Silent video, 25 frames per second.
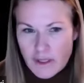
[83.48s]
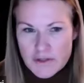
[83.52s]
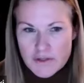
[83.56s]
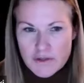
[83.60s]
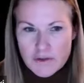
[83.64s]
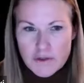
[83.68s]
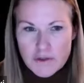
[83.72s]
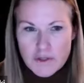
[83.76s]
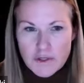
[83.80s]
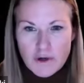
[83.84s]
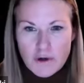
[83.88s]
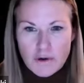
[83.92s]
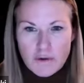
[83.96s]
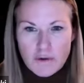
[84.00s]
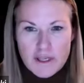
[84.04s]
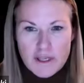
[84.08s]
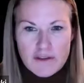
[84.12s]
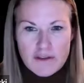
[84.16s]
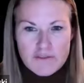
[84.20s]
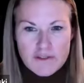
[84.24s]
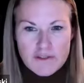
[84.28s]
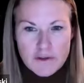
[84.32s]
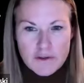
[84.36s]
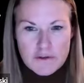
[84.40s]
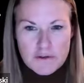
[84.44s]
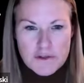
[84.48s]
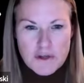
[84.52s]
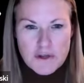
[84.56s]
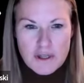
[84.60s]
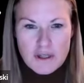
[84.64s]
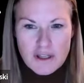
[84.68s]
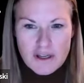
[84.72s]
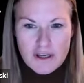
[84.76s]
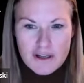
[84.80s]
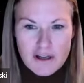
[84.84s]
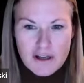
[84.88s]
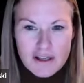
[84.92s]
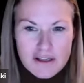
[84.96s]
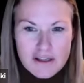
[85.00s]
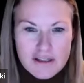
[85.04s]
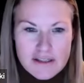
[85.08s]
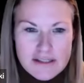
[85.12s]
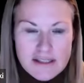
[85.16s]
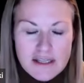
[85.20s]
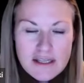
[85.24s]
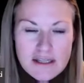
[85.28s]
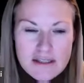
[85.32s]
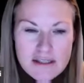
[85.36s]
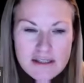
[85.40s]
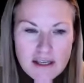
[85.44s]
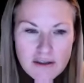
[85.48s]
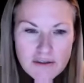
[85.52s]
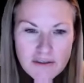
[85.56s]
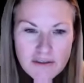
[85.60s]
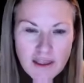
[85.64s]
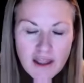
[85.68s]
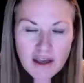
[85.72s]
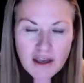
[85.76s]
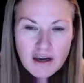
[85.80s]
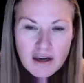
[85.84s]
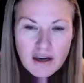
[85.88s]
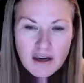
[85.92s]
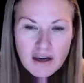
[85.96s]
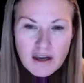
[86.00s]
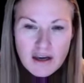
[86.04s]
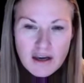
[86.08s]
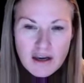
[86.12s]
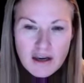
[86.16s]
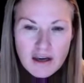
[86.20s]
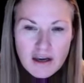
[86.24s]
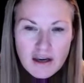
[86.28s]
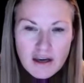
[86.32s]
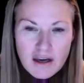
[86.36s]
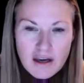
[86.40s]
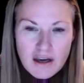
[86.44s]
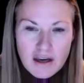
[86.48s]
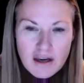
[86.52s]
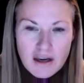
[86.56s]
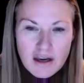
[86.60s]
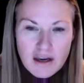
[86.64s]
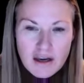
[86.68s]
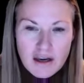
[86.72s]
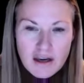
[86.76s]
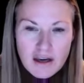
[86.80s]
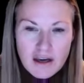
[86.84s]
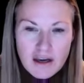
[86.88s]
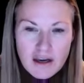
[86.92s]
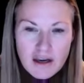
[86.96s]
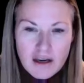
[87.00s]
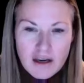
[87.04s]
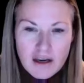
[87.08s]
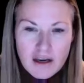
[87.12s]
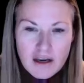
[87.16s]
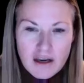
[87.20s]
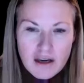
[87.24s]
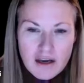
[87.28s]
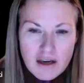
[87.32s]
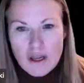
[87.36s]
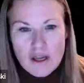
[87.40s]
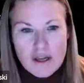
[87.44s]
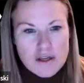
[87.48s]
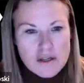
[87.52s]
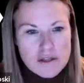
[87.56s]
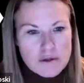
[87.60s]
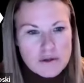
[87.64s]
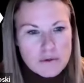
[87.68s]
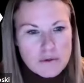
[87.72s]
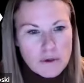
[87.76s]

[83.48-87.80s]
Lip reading: So, you know, even though there's not a lot of guidance, is Health Canada out there looking for it?